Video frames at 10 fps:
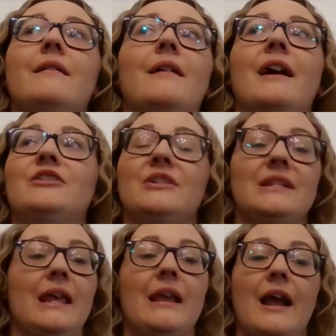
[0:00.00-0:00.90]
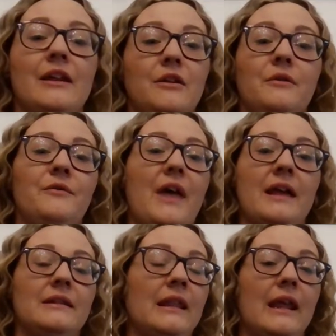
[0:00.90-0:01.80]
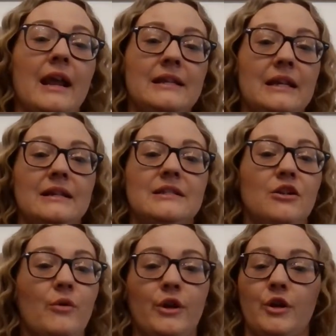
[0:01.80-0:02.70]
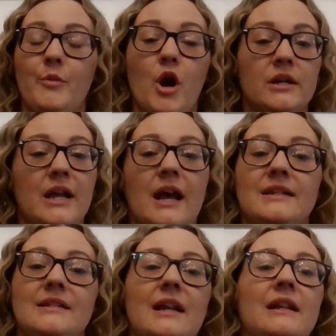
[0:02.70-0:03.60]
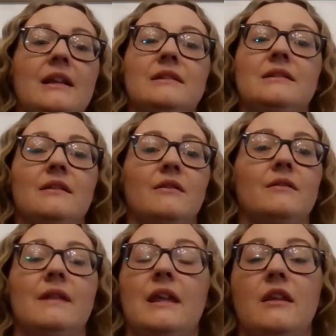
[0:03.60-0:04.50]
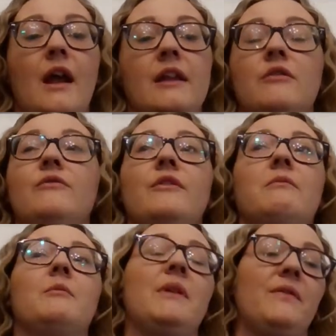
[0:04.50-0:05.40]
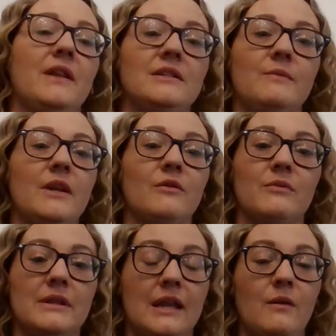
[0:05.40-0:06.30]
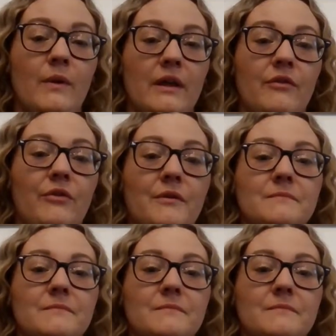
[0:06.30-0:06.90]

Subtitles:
I just, like, I knew then, like, I needed to go to your podcast. I needed to, like, I knew there would be things we could relate with.